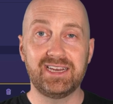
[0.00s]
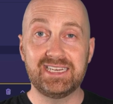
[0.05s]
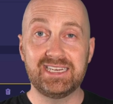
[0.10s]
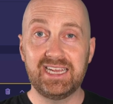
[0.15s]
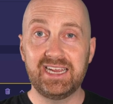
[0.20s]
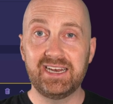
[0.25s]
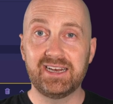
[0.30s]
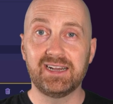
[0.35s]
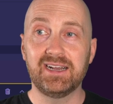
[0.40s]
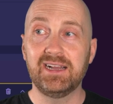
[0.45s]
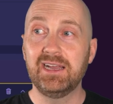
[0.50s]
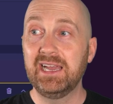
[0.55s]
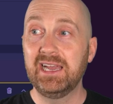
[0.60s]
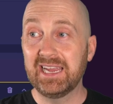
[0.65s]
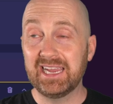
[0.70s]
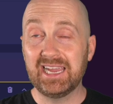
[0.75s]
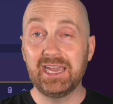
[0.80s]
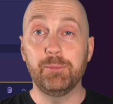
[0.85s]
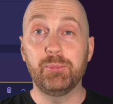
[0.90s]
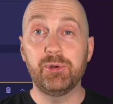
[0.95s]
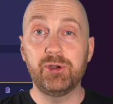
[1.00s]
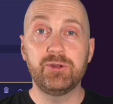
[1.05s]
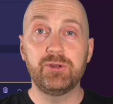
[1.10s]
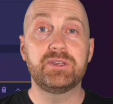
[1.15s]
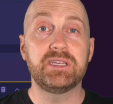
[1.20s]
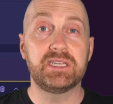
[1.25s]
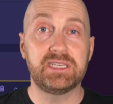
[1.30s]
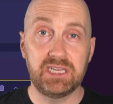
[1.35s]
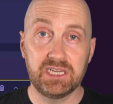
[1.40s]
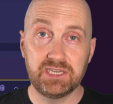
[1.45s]
data can produce a
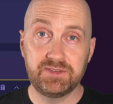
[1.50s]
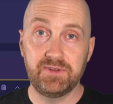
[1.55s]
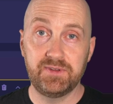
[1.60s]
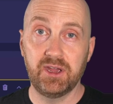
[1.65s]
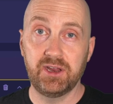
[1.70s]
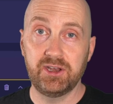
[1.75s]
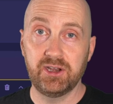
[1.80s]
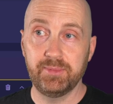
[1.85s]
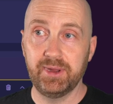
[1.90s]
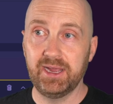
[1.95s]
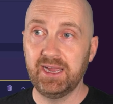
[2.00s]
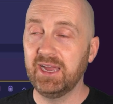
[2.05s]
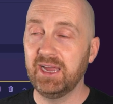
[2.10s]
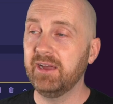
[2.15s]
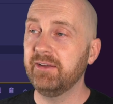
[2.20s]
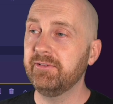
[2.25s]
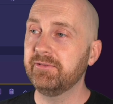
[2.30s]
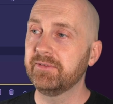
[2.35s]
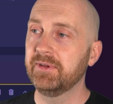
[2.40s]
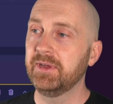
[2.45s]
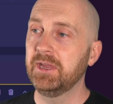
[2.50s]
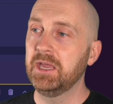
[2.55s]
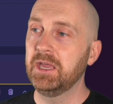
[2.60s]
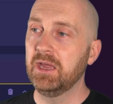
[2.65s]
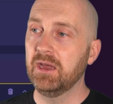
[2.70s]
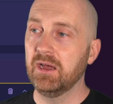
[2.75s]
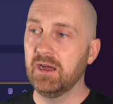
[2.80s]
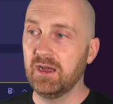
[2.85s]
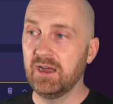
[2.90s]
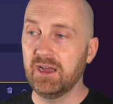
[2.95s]
CSV on your behalf,
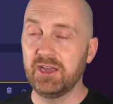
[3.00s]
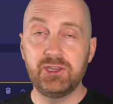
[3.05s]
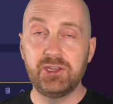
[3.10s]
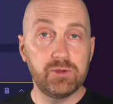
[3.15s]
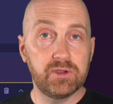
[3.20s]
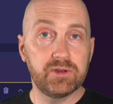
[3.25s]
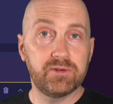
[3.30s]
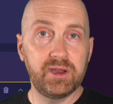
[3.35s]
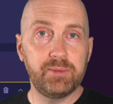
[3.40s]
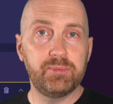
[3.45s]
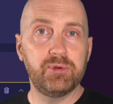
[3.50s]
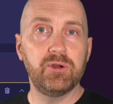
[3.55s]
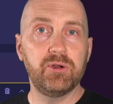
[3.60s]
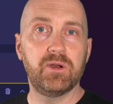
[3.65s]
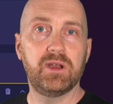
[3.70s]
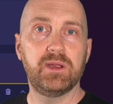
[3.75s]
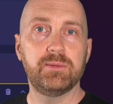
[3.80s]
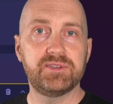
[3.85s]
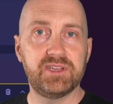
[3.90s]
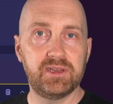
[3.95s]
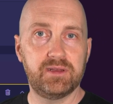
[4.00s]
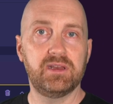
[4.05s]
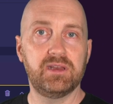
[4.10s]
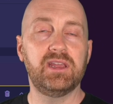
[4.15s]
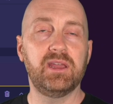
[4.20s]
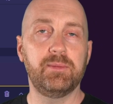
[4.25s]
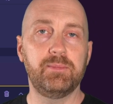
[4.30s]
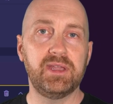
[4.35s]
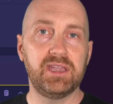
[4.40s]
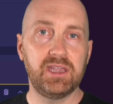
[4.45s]
uh, you can write programs that
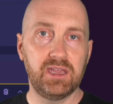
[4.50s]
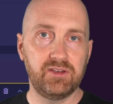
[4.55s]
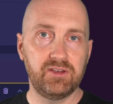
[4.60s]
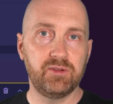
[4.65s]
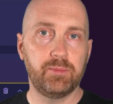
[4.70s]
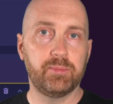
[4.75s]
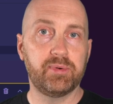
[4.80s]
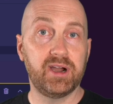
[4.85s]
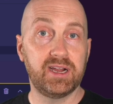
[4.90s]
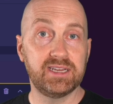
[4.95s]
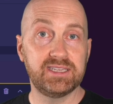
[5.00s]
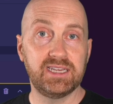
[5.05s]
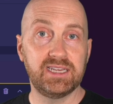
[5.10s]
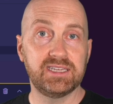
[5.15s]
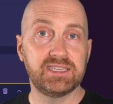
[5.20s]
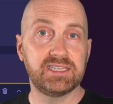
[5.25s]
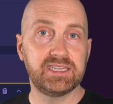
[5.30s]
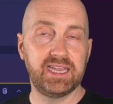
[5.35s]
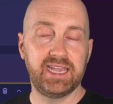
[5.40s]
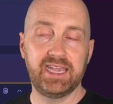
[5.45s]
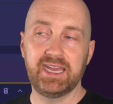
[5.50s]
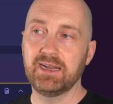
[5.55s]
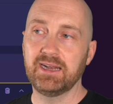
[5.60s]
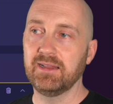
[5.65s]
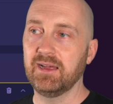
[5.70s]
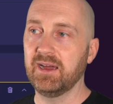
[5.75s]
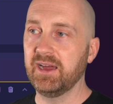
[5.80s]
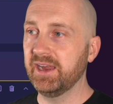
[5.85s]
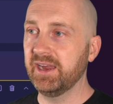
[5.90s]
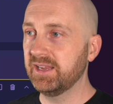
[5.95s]
can begin to process,
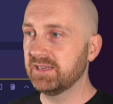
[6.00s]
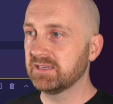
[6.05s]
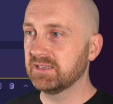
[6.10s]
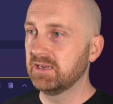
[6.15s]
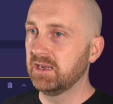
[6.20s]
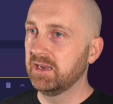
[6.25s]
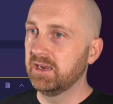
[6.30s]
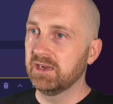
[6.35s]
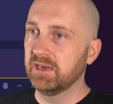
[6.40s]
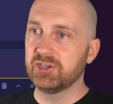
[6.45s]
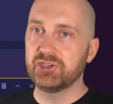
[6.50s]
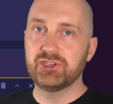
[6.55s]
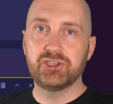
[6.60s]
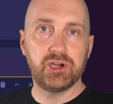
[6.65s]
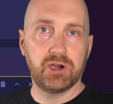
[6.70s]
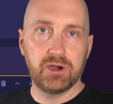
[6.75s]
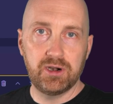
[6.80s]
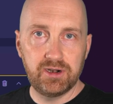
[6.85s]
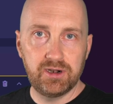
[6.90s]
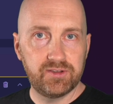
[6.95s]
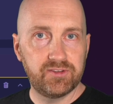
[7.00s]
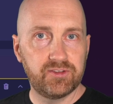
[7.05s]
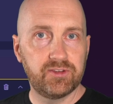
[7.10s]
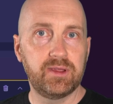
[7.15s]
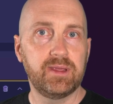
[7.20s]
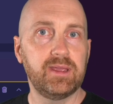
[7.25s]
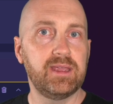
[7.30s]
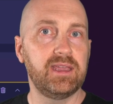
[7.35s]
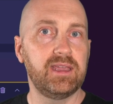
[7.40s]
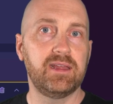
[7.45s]
analyze, chart
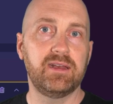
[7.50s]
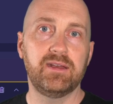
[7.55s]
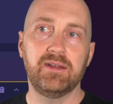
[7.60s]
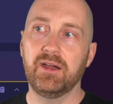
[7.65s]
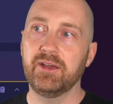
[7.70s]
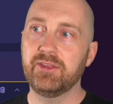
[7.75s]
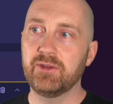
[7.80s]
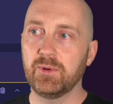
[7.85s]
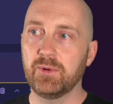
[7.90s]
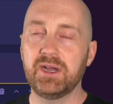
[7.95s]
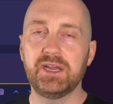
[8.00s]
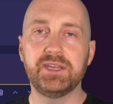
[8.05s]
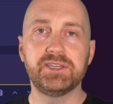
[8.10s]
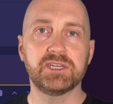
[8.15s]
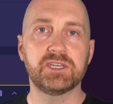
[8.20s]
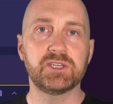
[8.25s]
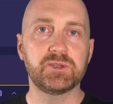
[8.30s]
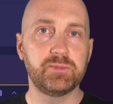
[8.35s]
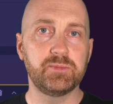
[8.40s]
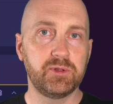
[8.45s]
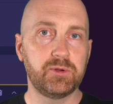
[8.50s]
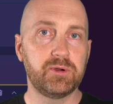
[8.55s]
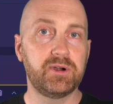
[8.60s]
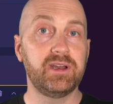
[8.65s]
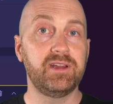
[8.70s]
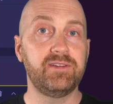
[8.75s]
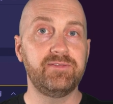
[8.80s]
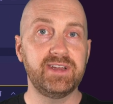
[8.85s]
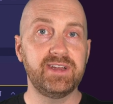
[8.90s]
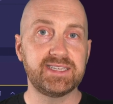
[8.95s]
and otherwise explore and
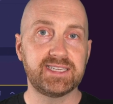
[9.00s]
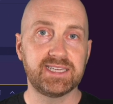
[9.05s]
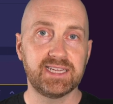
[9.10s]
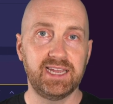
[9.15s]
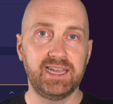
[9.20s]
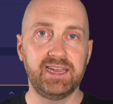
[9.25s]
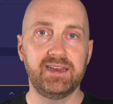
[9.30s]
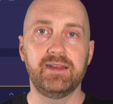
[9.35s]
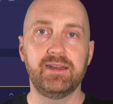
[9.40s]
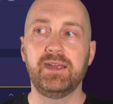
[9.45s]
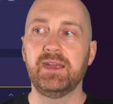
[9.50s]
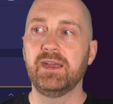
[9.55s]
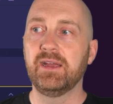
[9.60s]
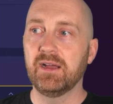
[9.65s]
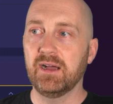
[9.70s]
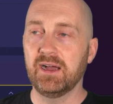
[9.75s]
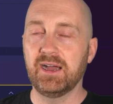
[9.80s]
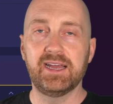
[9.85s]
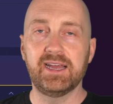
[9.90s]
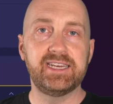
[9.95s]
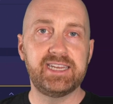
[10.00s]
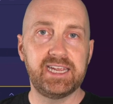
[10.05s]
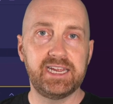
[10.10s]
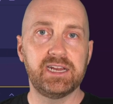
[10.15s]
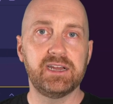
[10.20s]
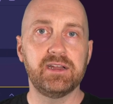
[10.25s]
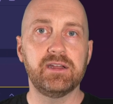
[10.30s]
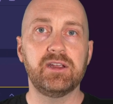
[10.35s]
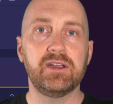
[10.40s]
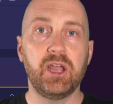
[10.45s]
investigate uh,
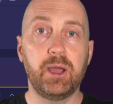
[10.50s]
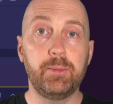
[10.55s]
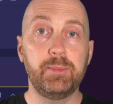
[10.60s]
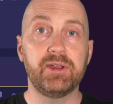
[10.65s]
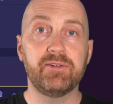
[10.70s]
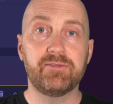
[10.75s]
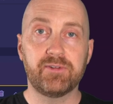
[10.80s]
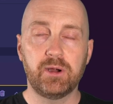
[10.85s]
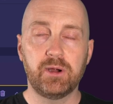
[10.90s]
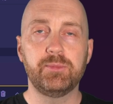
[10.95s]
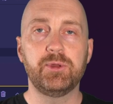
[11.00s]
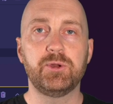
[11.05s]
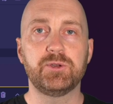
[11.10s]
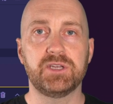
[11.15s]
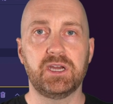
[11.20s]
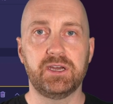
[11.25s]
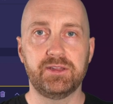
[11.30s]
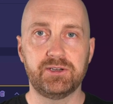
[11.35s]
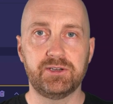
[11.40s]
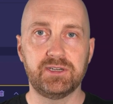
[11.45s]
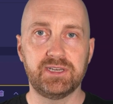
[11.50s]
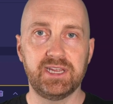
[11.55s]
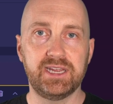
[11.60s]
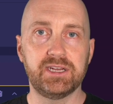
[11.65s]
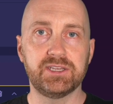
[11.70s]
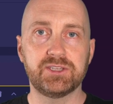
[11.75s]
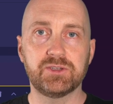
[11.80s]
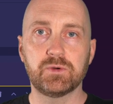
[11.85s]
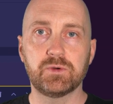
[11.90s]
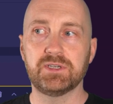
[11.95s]
data coming from those other data
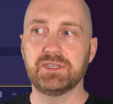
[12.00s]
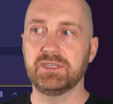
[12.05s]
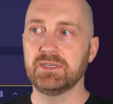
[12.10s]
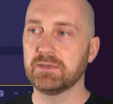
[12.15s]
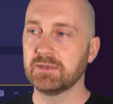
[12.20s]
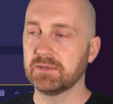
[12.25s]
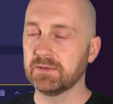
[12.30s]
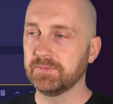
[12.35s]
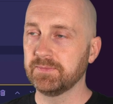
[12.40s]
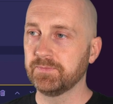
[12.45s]
sources.